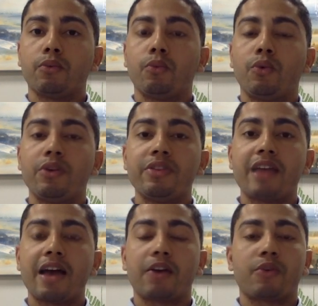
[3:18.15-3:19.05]
one
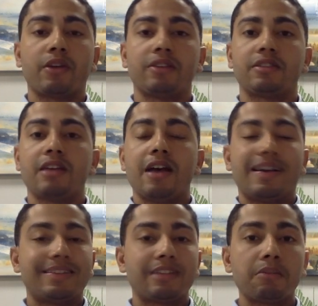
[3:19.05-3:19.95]
that creates a
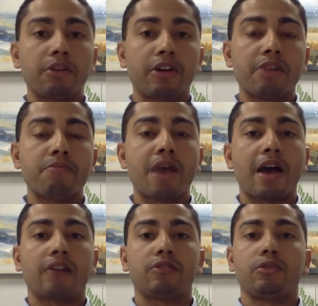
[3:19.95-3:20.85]
similar
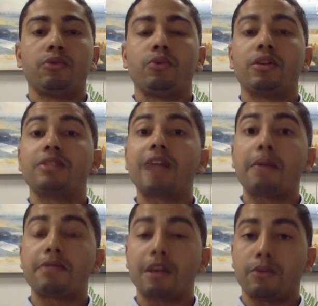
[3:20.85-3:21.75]
impact to what a
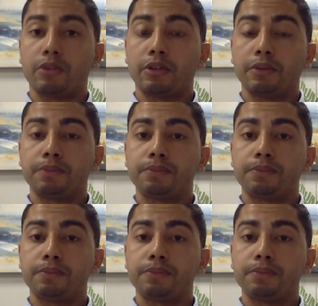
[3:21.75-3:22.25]
stop sign would do.